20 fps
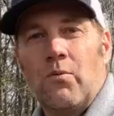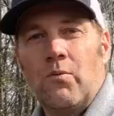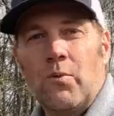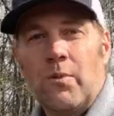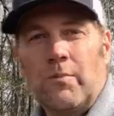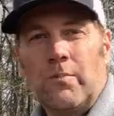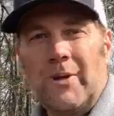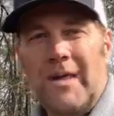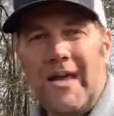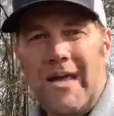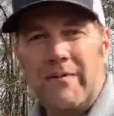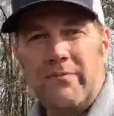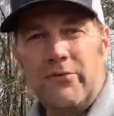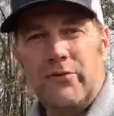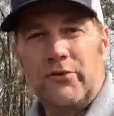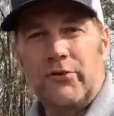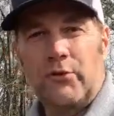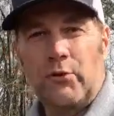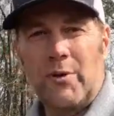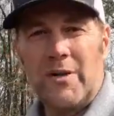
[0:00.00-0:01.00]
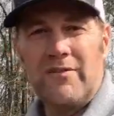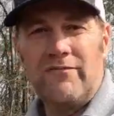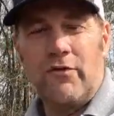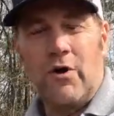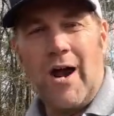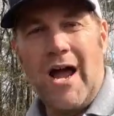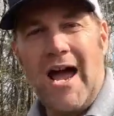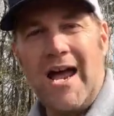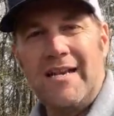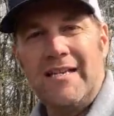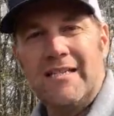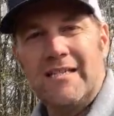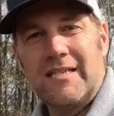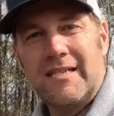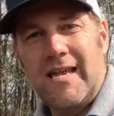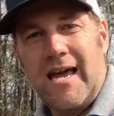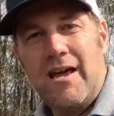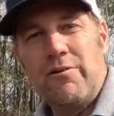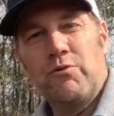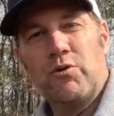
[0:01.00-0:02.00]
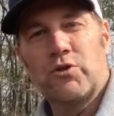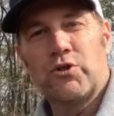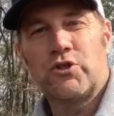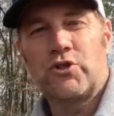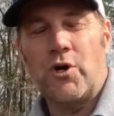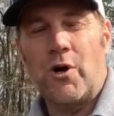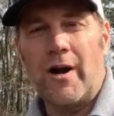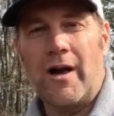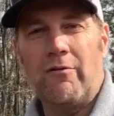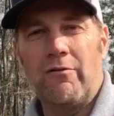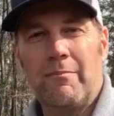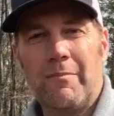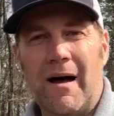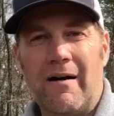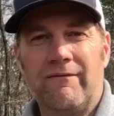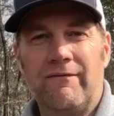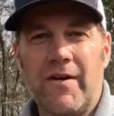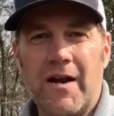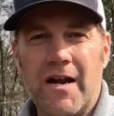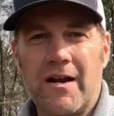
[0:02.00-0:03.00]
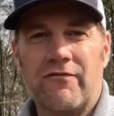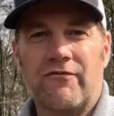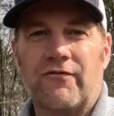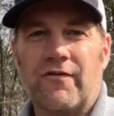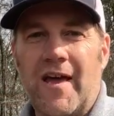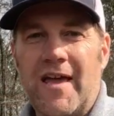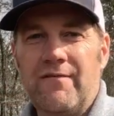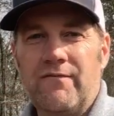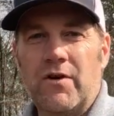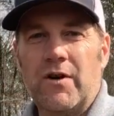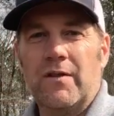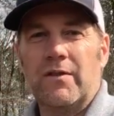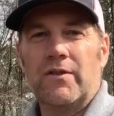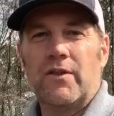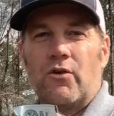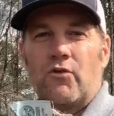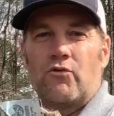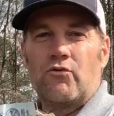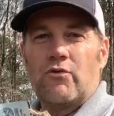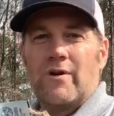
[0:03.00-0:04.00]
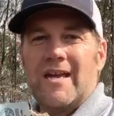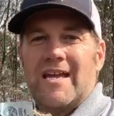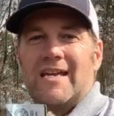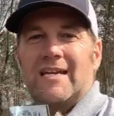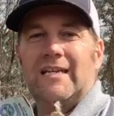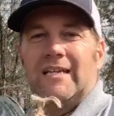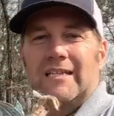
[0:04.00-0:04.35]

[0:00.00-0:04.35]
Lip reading: We're planting 3 varieties today. We're gonna start out with my very favorite, the red